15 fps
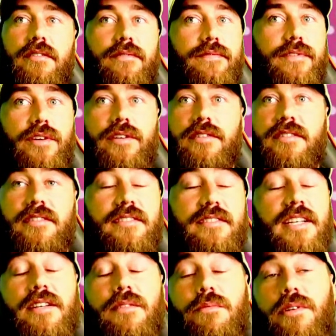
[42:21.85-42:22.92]
first and
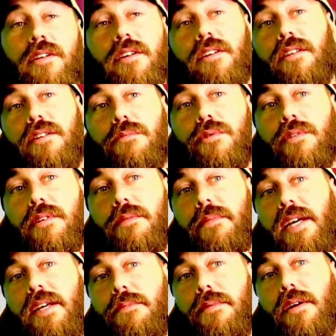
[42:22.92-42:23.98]
second would have got a lot more than
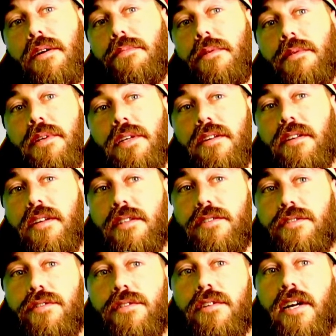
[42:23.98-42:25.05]
me, but I probably got like
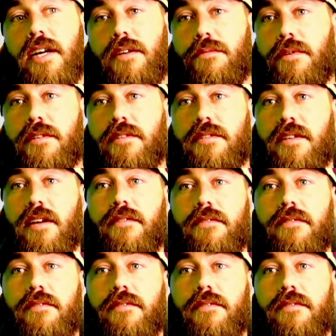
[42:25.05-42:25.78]
$2,000 worth of stuff.